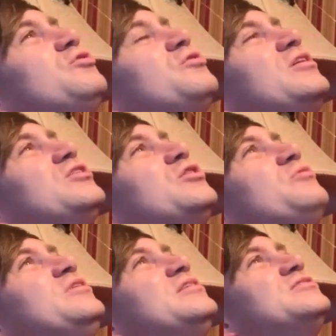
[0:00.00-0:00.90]
like you
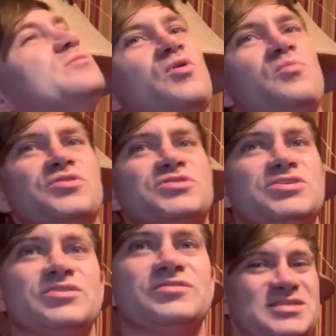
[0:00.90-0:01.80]
know he ends up
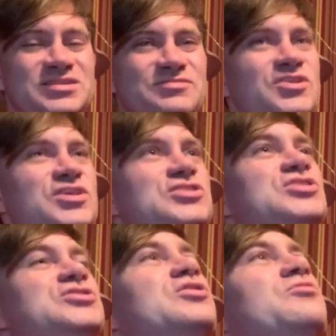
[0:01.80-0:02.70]
almost when he
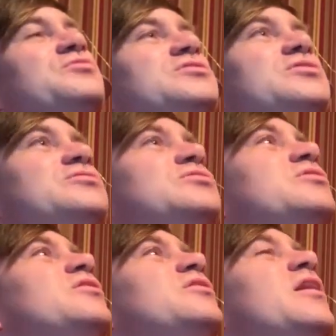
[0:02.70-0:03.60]
just you know like says
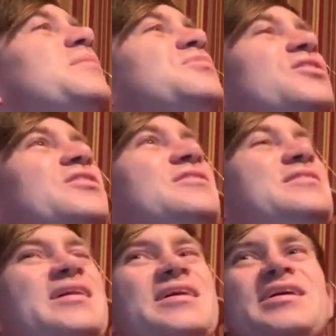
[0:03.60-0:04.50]
I'm done,
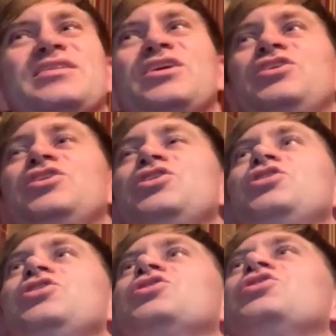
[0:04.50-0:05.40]
and then
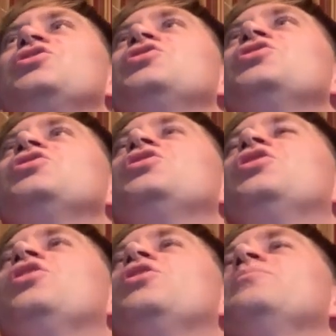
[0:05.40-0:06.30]
he,
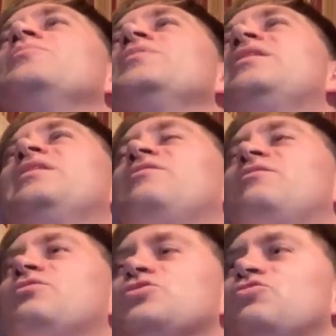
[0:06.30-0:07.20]
um, and it
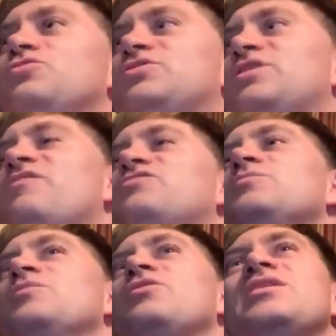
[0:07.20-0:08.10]
rest of the crew saves
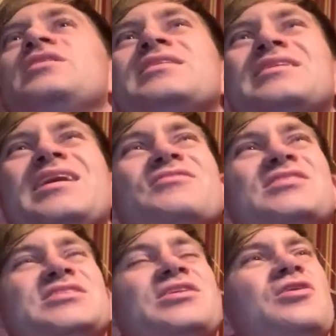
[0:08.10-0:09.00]
him and all that. It kind of
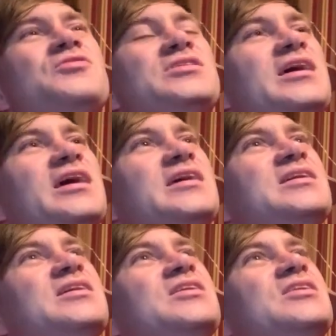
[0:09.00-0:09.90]
like say okay
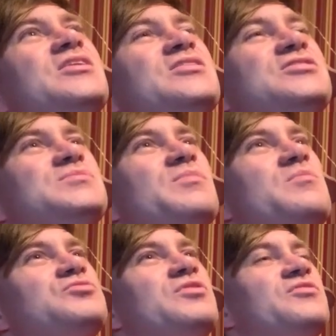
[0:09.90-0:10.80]
there's some
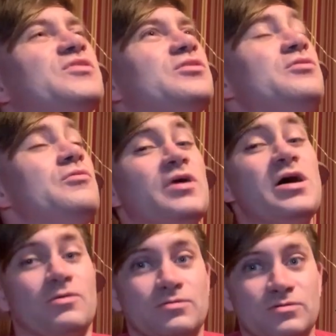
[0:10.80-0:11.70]
moments where I think, oh,
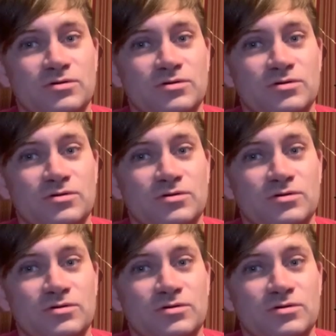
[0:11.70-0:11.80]
wow.